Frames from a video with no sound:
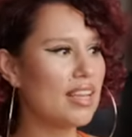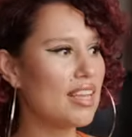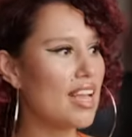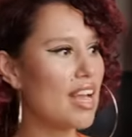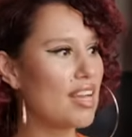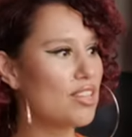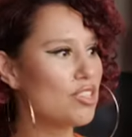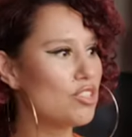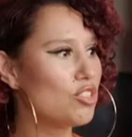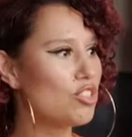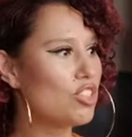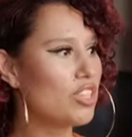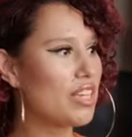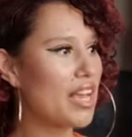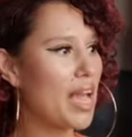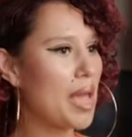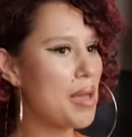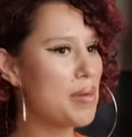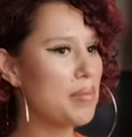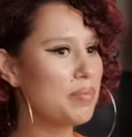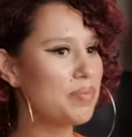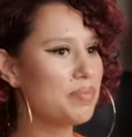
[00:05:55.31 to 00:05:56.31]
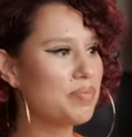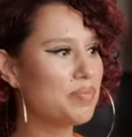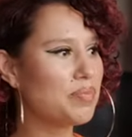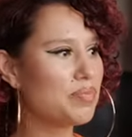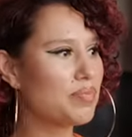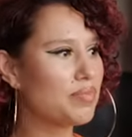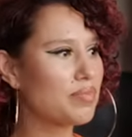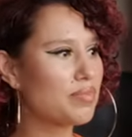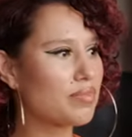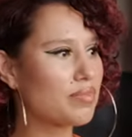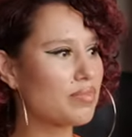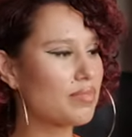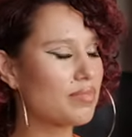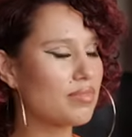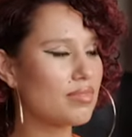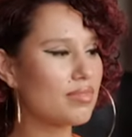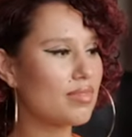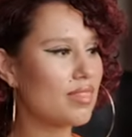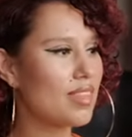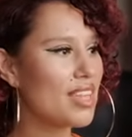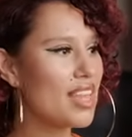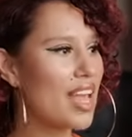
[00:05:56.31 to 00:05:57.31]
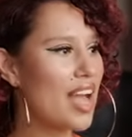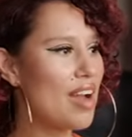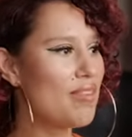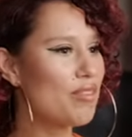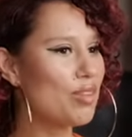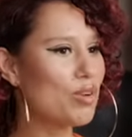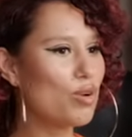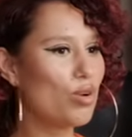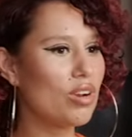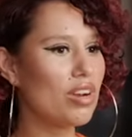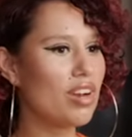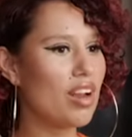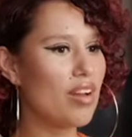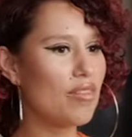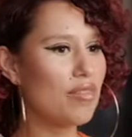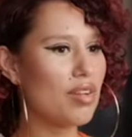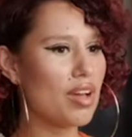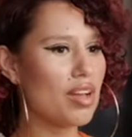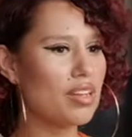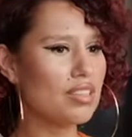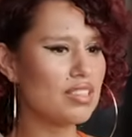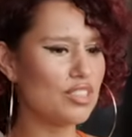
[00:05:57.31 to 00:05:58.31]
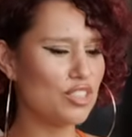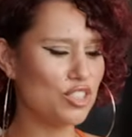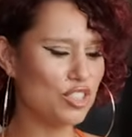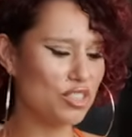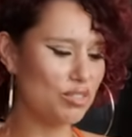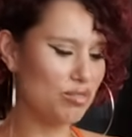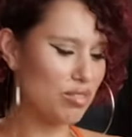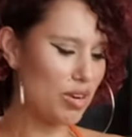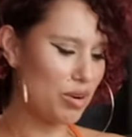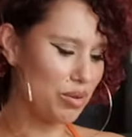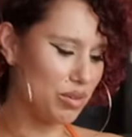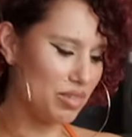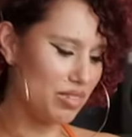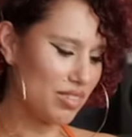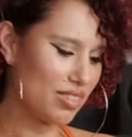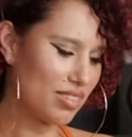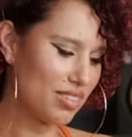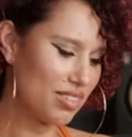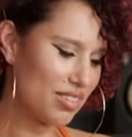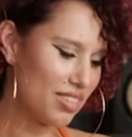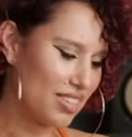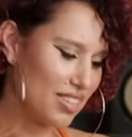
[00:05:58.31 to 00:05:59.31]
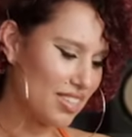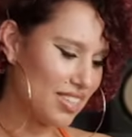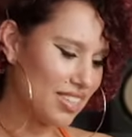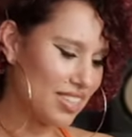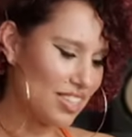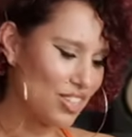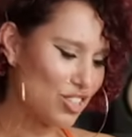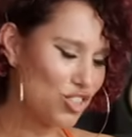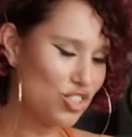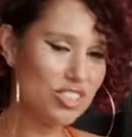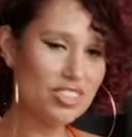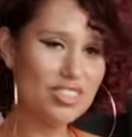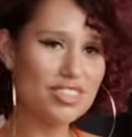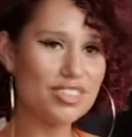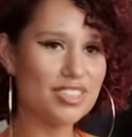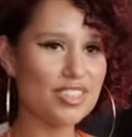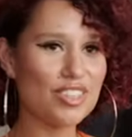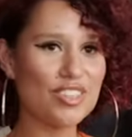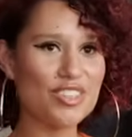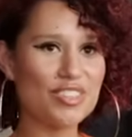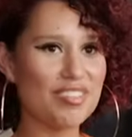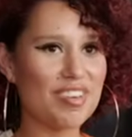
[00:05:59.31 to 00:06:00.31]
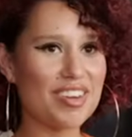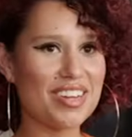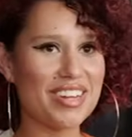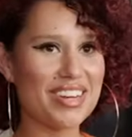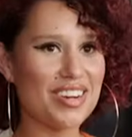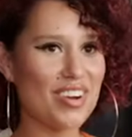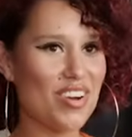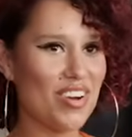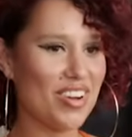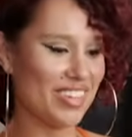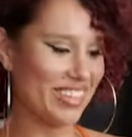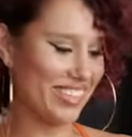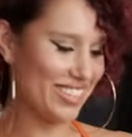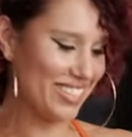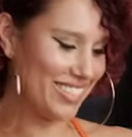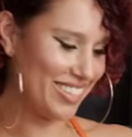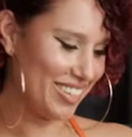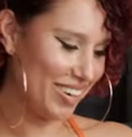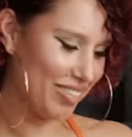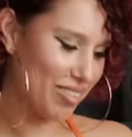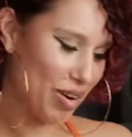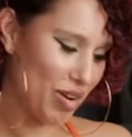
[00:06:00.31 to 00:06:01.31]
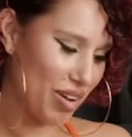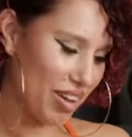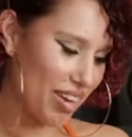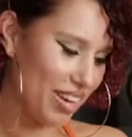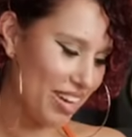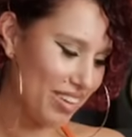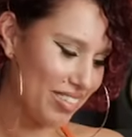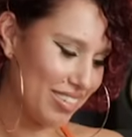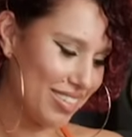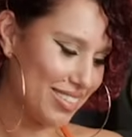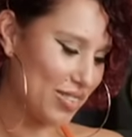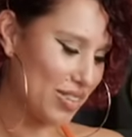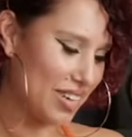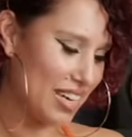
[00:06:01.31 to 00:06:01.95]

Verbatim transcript: Yeah, so she came and recorded her verse, and she wrote. She's such a fucking artist. She wrote her lyrics